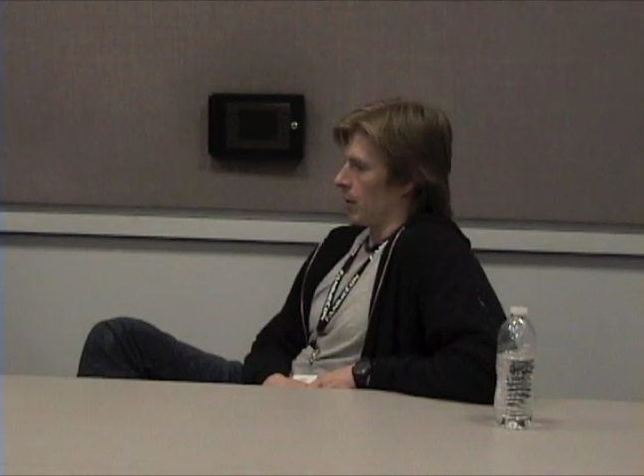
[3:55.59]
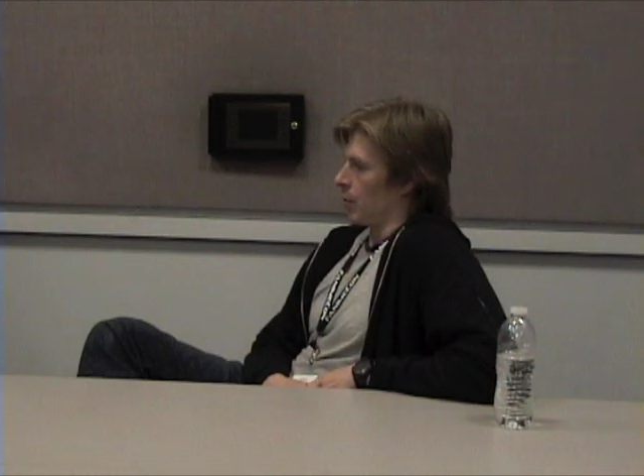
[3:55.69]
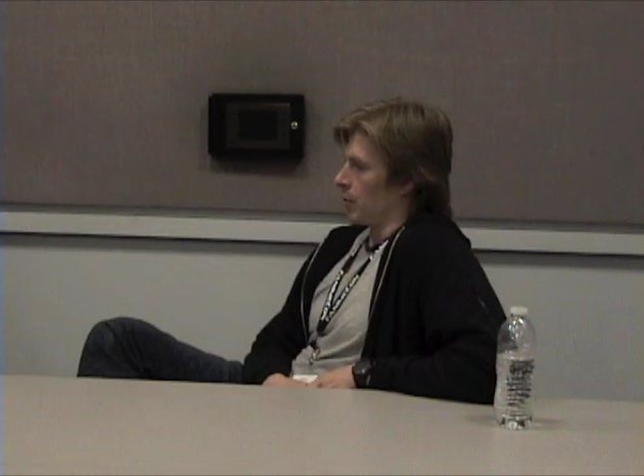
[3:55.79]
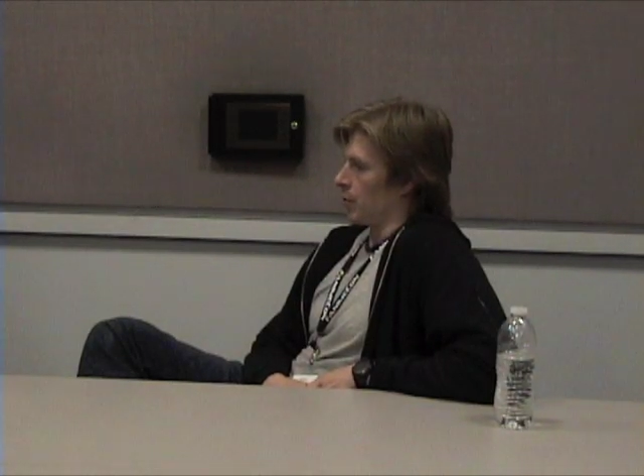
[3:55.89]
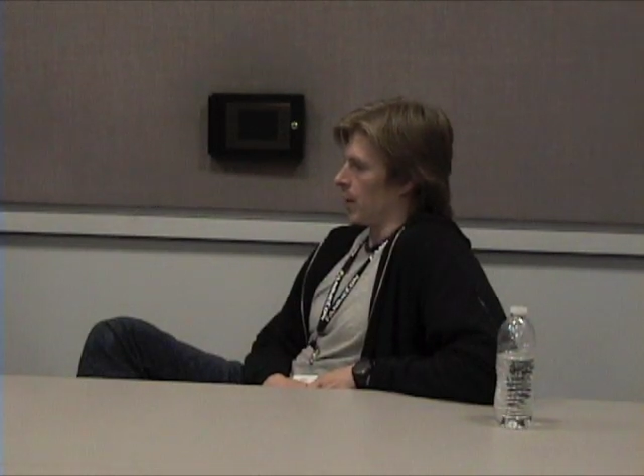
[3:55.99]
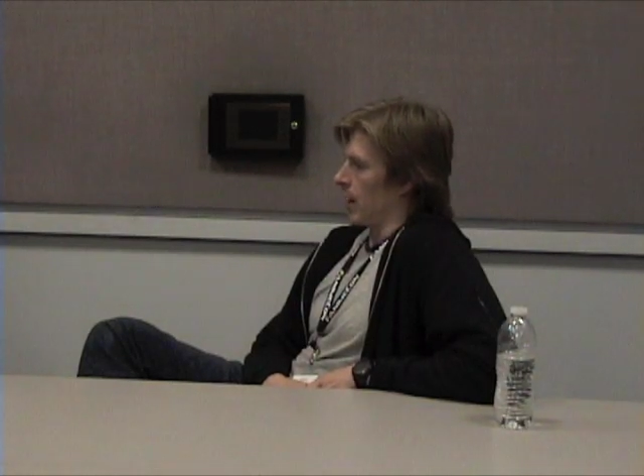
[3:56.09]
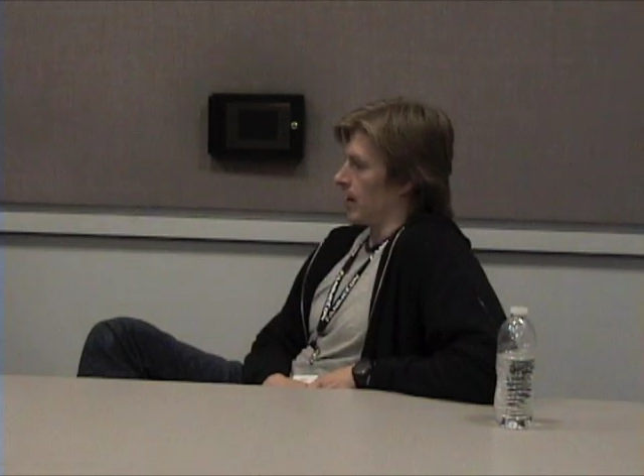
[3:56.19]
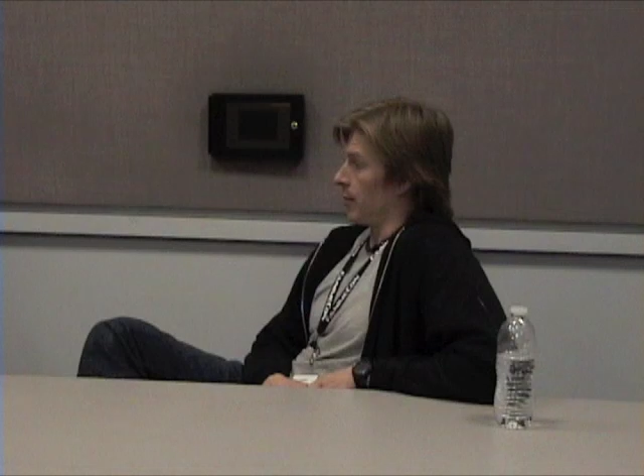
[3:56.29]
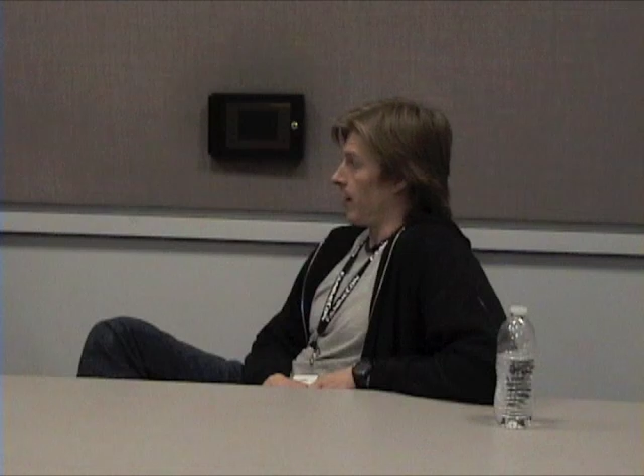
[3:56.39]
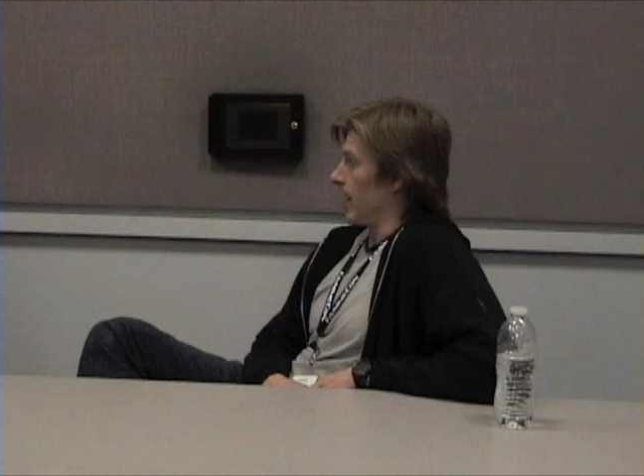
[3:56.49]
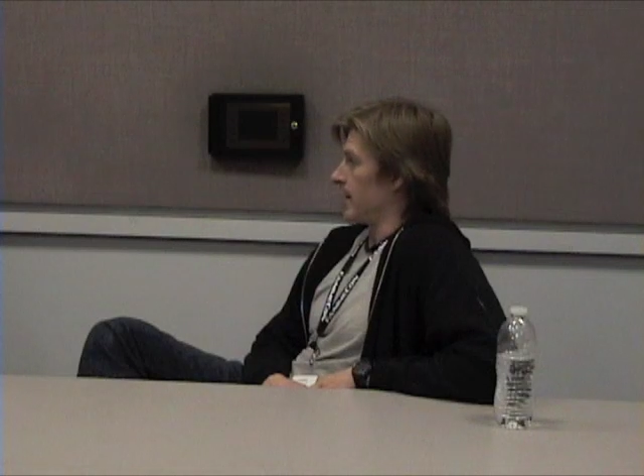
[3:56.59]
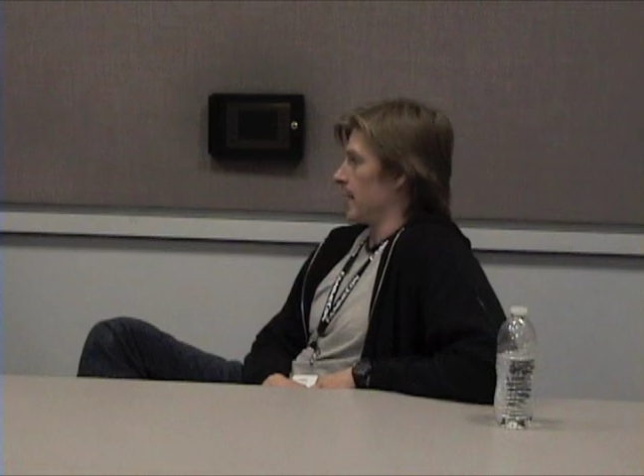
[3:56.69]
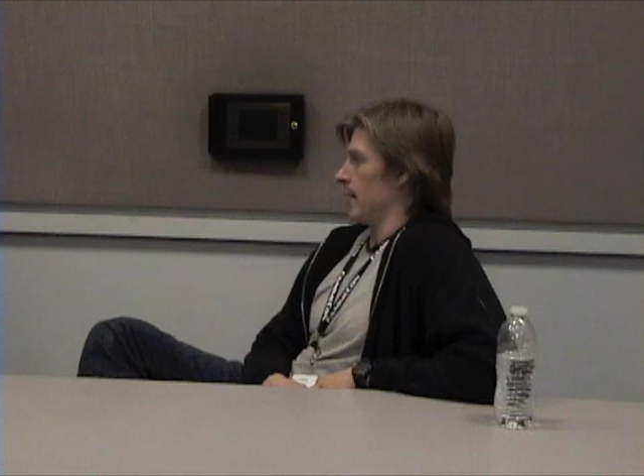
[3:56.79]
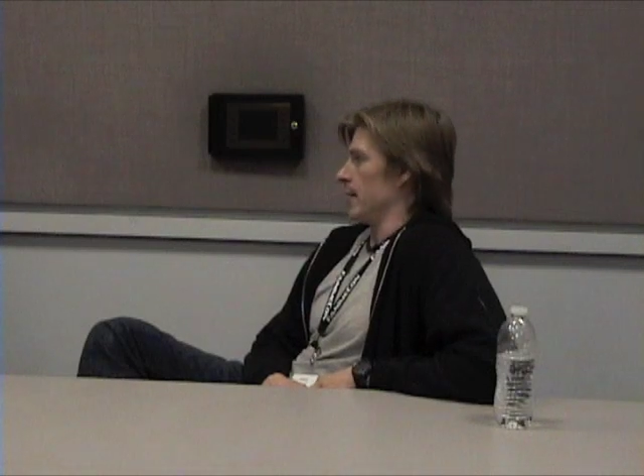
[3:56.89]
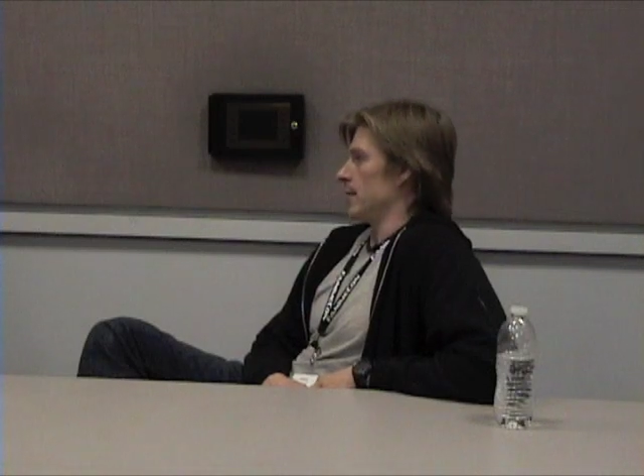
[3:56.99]
go-to guy to find
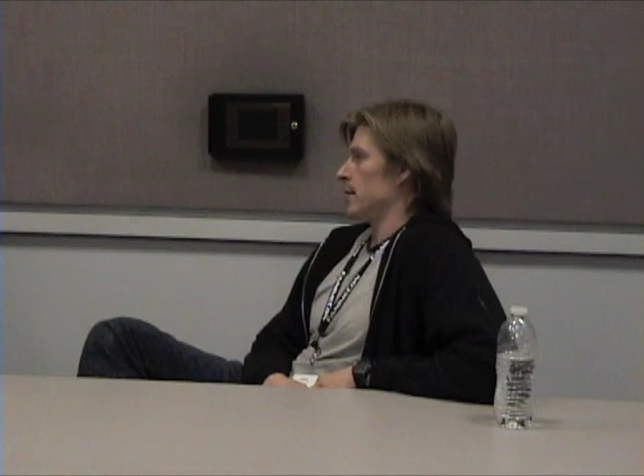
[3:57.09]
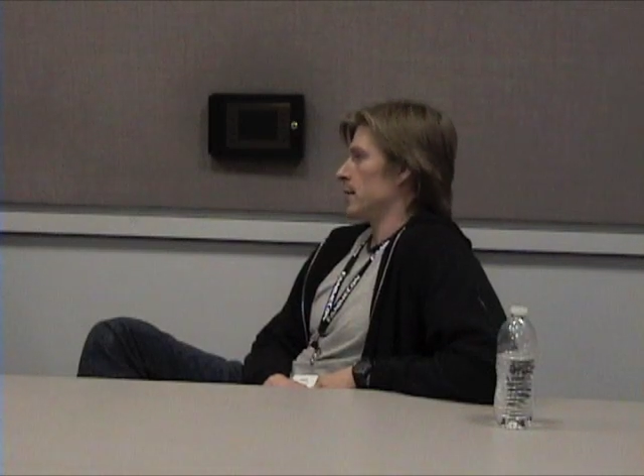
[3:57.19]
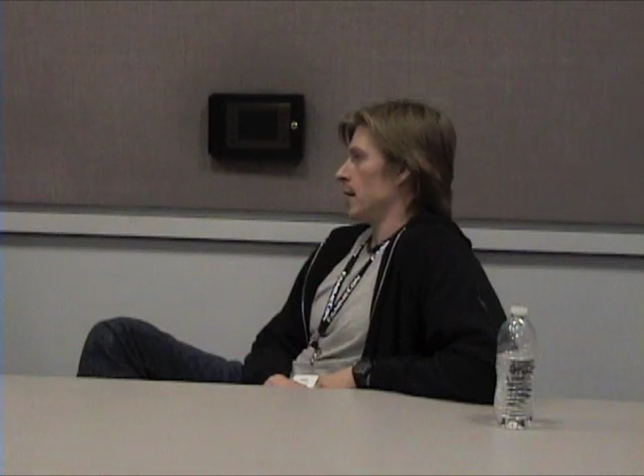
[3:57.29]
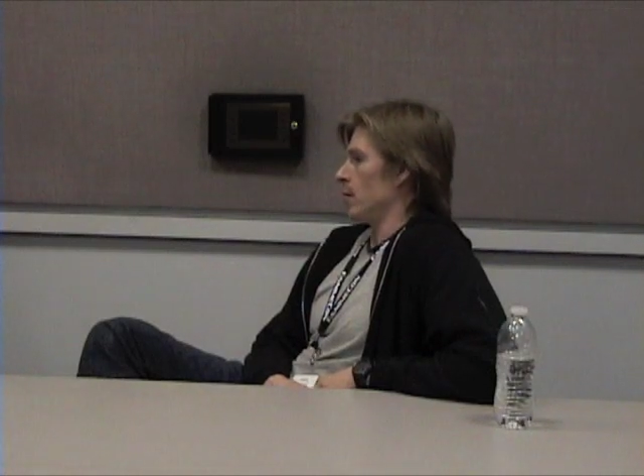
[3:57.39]
talent.